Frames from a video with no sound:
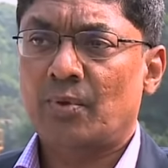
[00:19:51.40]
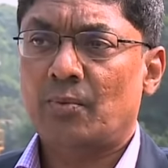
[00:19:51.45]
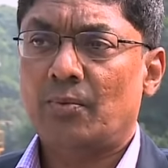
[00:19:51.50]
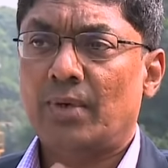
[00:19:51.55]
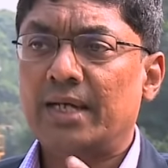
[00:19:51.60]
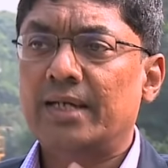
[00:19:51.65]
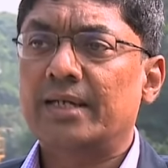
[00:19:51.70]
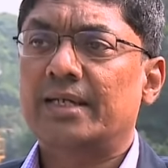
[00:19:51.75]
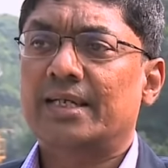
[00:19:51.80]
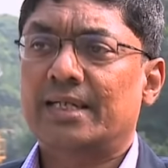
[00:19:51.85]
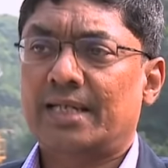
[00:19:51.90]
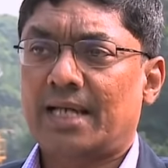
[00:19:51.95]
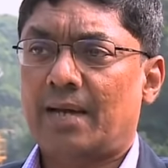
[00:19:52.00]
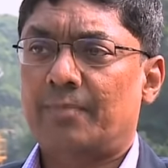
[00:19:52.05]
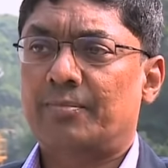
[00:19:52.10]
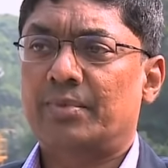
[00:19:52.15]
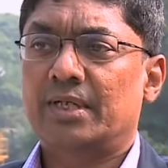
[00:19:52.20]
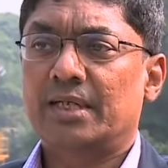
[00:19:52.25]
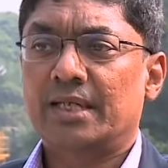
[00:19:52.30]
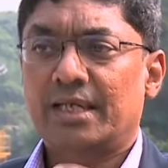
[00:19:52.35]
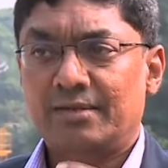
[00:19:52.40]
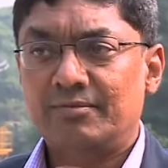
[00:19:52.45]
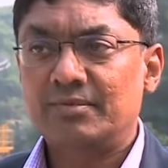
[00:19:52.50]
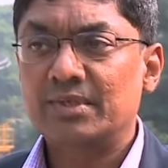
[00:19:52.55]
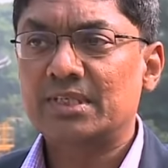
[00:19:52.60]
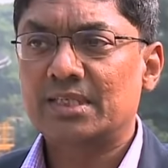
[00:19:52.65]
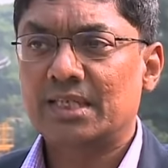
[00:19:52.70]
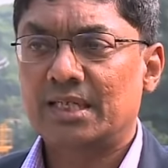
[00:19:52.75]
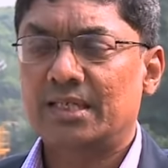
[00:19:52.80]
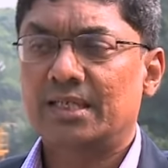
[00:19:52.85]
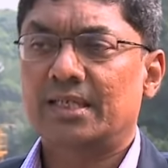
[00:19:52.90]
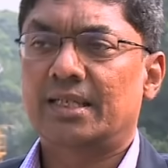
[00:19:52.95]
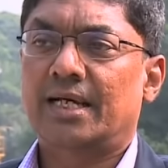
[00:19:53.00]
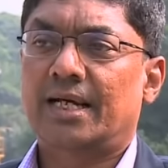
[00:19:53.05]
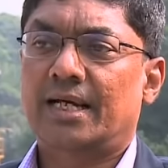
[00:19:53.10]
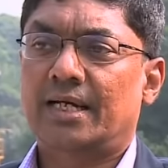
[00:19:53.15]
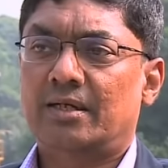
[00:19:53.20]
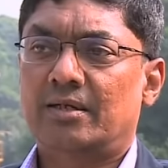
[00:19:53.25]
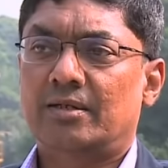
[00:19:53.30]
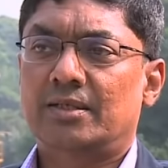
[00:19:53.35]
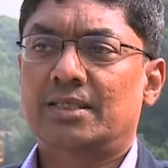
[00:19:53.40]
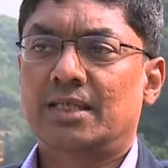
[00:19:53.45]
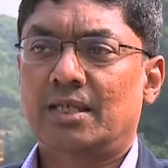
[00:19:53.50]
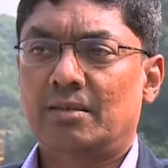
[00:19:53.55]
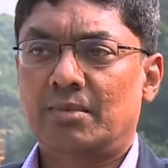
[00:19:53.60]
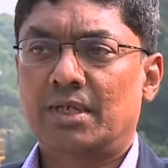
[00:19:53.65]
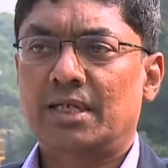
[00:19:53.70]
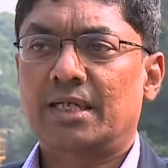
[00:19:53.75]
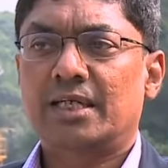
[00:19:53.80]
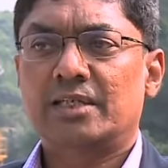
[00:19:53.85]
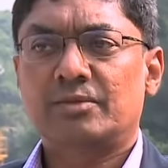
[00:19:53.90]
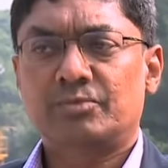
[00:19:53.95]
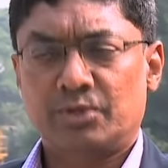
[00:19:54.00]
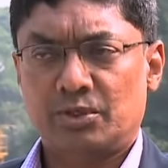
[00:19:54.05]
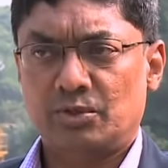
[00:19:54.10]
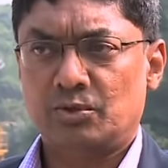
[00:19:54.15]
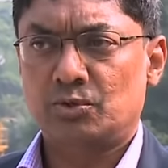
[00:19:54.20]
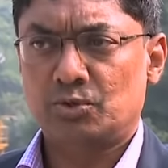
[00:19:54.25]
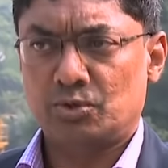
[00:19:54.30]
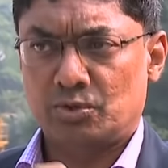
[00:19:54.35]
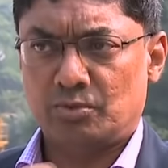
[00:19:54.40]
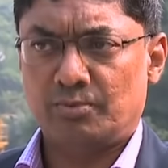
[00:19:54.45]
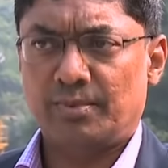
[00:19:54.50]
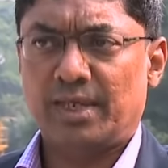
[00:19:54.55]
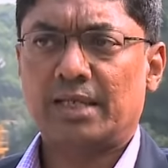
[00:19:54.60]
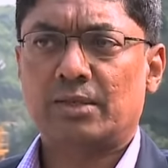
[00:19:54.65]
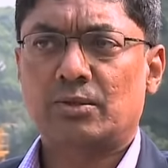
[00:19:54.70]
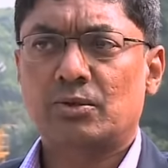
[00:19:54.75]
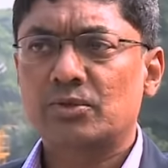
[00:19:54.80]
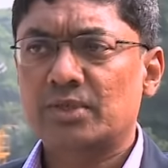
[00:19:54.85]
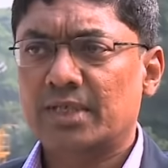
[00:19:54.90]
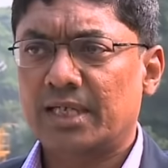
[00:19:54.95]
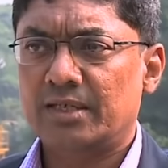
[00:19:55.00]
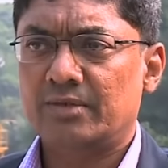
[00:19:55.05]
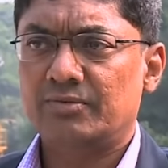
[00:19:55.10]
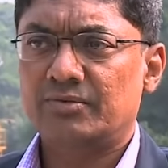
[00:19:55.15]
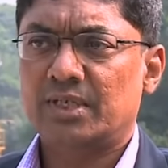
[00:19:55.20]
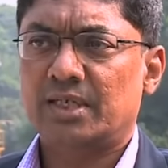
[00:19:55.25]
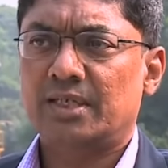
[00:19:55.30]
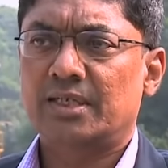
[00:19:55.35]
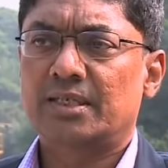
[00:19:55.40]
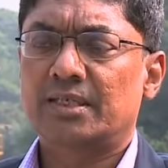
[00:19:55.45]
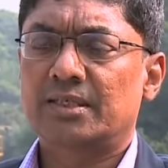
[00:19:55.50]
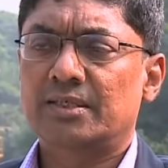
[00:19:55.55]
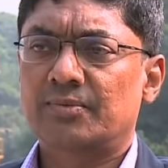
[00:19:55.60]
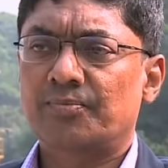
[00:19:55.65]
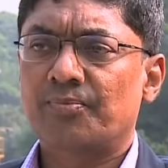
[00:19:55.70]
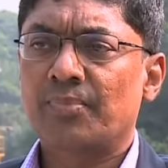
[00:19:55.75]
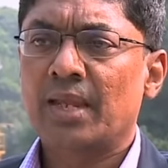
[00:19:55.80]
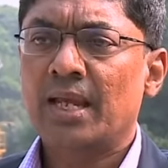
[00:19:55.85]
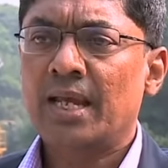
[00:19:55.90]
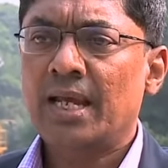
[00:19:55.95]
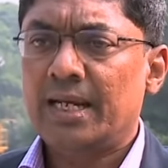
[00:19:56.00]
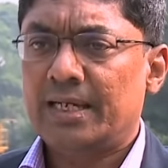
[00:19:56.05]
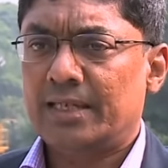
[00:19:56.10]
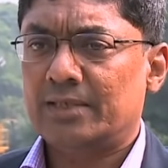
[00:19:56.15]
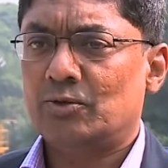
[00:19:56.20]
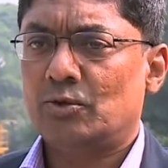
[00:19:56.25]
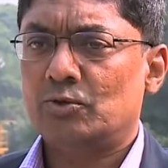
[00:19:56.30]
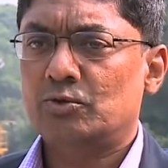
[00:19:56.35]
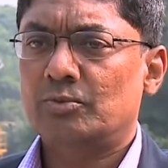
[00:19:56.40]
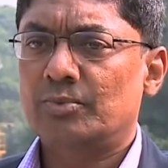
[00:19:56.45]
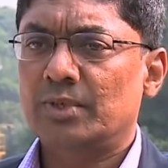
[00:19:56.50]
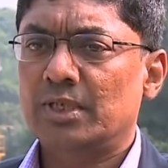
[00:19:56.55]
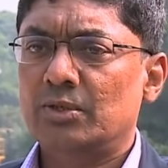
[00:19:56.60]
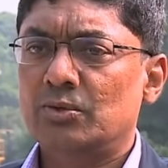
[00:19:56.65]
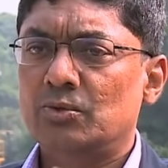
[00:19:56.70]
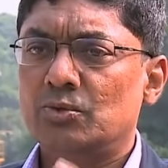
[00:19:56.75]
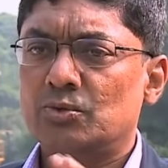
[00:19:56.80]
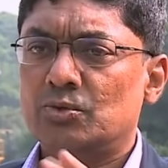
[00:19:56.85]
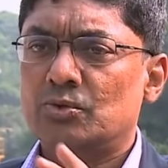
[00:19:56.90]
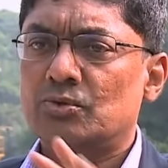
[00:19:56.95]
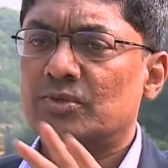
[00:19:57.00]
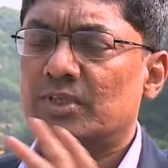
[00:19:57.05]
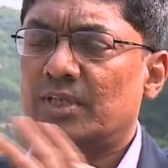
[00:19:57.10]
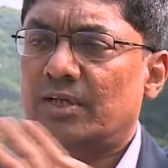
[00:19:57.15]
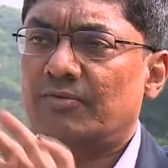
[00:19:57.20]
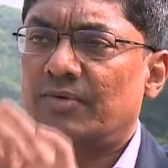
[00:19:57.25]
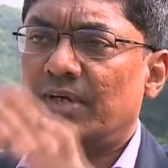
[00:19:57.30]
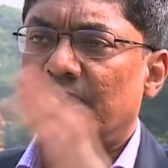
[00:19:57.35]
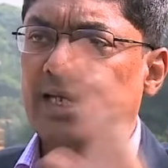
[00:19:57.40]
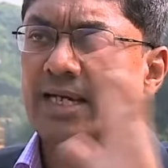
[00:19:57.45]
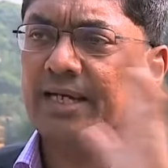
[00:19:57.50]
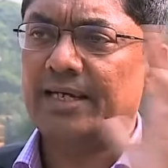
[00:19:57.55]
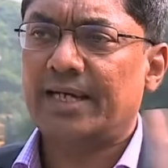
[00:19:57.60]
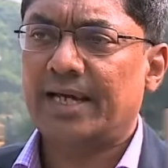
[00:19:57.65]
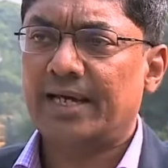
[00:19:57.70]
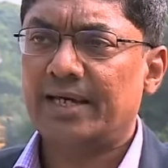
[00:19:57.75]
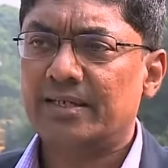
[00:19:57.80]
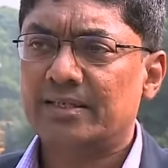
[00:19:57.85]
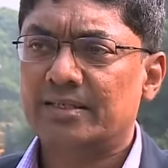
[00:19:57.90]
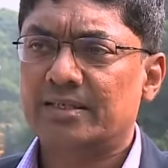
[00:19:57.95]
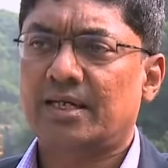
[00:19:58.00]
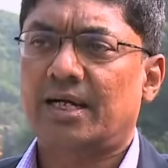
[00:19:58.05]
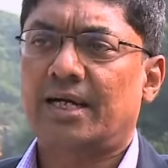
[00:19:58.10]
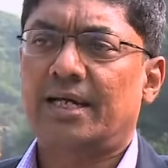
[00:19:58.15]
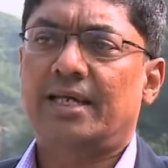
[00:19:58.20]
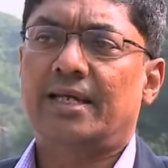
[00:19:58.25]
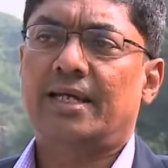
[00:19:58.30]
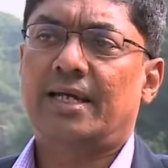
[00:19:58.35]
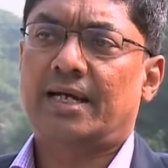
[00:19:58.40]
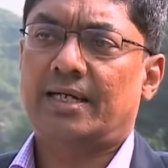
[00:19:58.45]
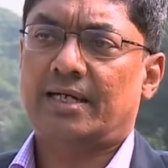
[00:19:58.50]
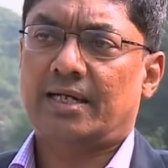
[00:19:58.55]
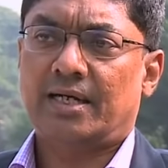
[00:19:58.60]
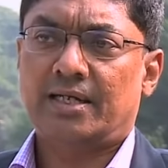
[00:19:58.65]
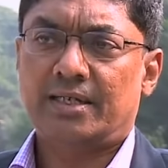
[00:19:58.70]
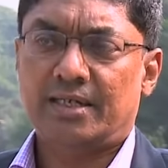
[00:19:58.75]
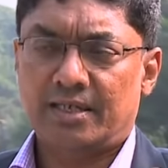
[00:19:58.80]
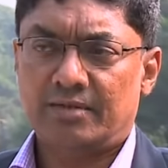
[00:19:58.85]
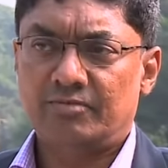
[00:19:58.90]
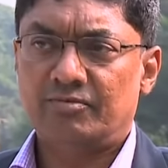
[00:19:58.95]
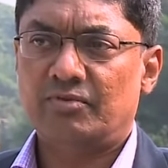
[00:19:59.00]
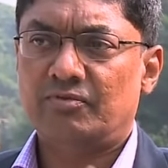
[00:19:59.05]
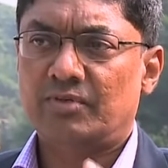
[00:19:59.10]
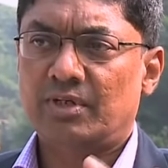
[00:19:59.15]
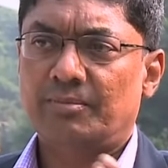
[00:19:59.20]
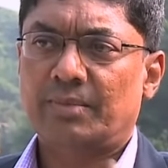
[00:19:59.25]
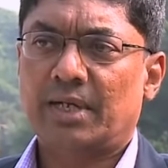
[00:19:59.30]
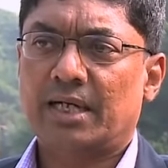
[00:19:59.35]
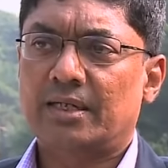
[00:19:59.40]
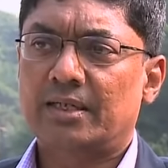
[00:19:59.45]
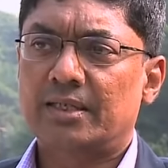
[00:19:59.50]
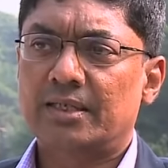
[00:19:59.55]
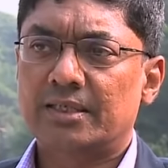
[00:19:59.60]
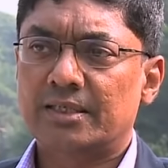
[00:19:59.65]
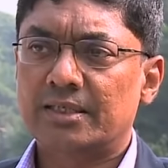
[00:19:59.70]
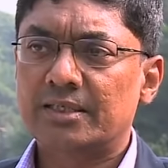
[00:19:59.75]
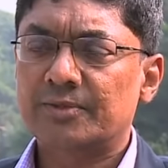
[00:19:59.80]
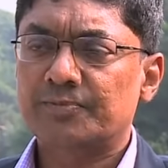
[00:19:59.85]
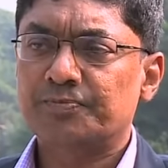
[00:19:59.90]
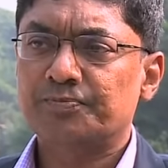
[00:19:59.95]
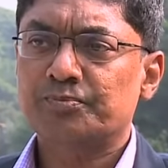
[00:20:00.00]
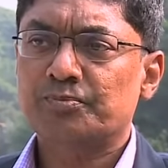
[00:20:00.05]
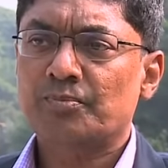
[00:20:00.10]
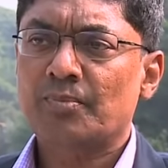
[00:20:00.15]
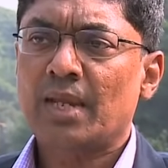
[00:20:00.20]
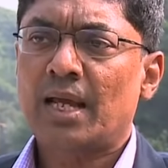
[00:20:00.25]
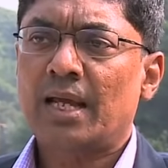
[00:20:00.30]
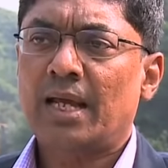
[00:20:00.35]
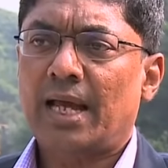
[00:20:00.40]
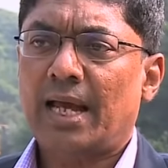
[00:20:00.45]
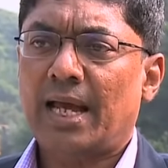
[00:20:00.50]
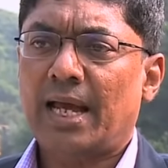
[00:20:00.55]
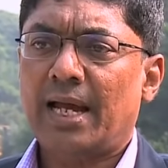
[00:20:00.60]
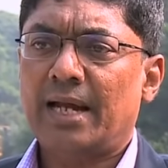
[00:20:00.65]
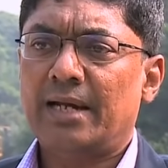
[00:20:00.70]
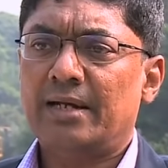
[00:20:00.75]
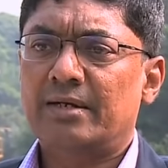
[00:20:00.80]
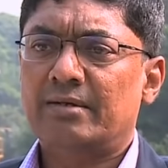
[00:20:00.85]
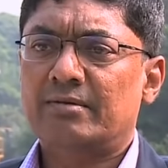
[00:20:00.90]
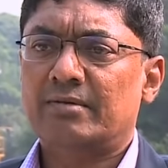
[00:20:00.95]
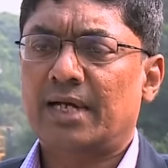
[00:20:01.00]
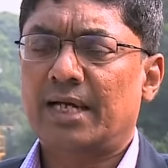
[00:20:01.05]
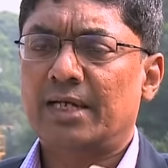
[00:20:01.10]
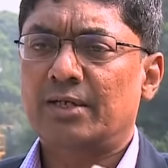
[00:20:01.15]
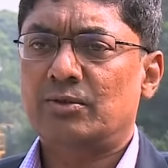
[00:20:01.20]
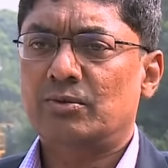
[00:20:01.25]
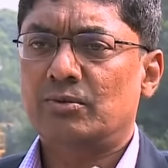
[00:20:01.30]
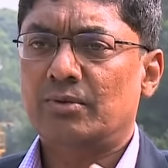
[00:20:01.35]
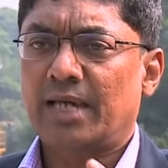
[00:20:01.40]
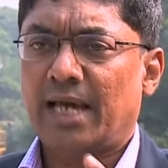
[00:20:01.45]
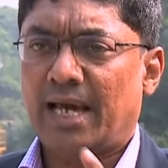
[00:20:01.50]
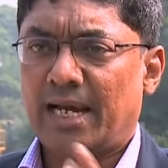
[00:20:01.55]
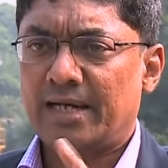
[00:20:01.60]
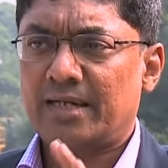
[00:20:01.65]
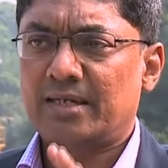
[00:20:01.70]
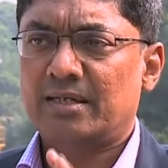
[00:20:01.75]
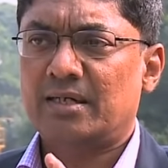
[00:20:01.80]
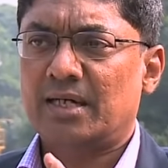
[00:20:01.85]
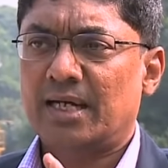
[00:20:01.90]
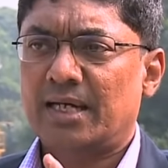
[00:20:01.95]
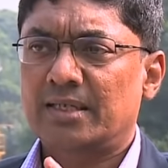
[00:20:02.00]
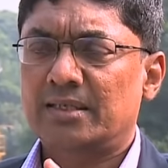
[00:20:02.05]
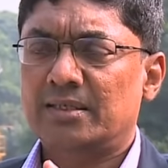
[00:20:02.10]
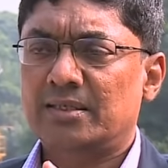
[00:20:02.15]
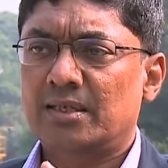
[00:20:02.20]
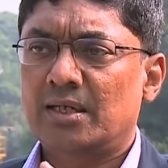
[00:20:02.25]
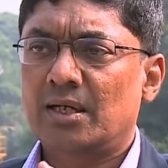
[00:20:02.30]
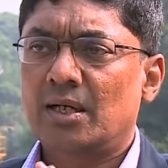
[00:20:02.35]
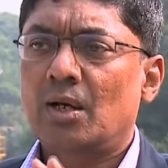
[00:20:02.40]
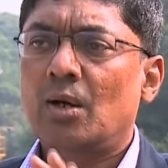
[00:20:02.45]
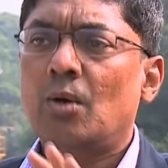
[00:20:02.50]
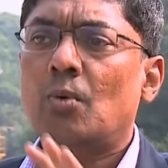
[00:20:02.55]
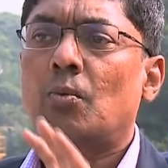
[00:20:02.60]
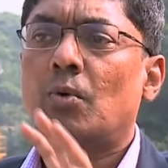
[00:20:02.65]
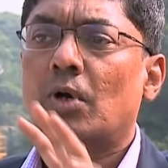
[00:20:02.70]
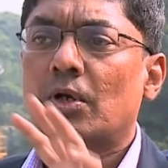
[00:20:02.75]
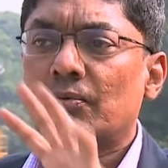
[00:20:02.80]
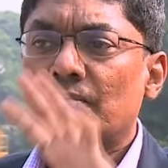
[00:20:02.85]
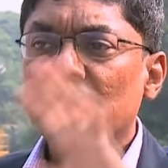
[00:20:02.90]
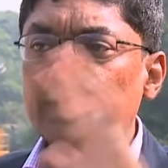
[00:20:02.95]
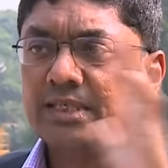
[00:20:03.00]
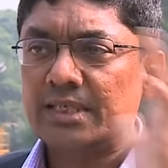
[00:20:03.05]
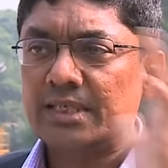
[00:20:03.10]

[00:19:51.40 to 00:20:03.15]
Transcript: when did that happen? Can we study that? GMRT has been used to make those kind of studies. It has also been used to survey the entire sky at 150 megahertz and try to characterize what we